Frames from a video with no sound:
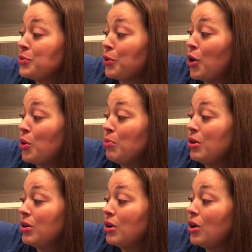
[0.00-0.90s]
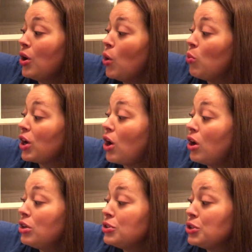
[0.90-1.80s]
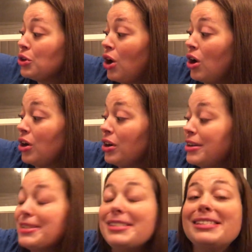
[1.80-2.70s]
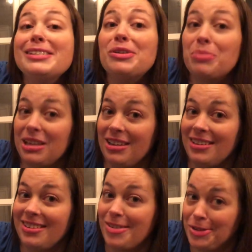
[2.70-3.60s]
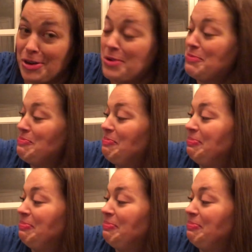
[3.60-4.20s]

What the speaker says: to roam, what called to your heart could still be called home.